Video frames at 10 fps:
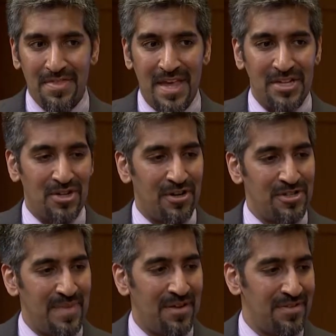they
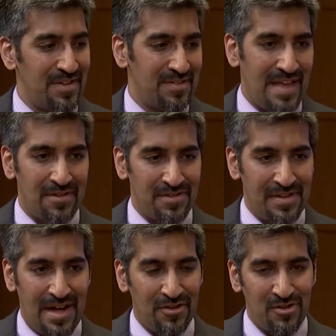charge about
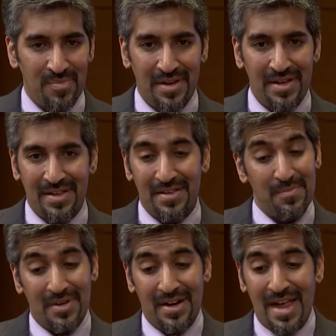$6,000,
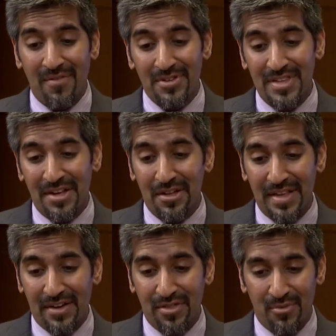but on average they
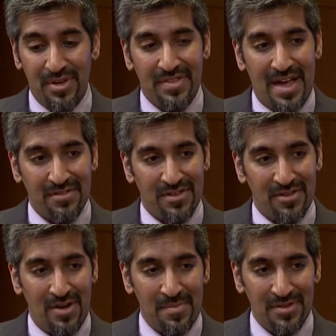collect $3,000.
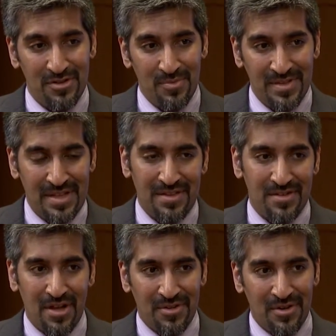So I'm assuming that
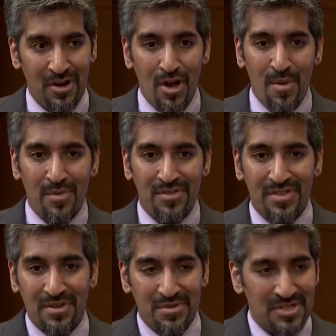this other
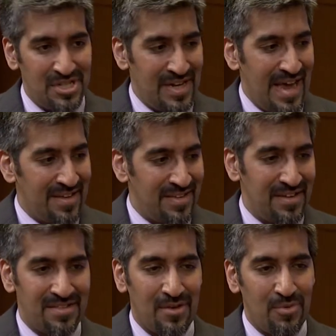single gene
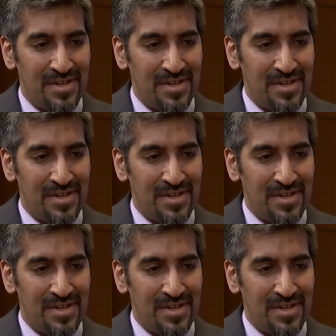assays that